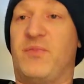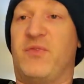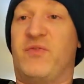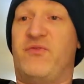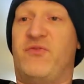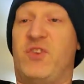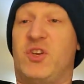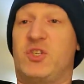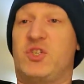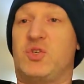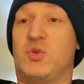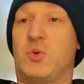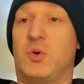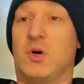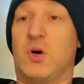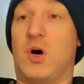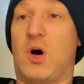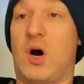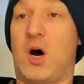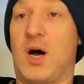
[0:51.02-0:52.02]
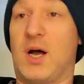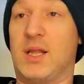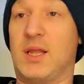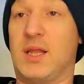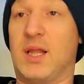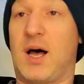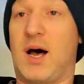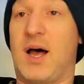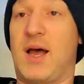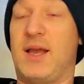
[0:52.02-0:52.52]
visual
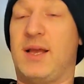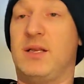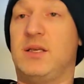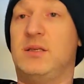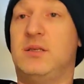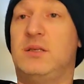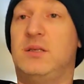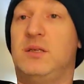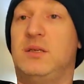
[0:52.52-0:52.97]
online,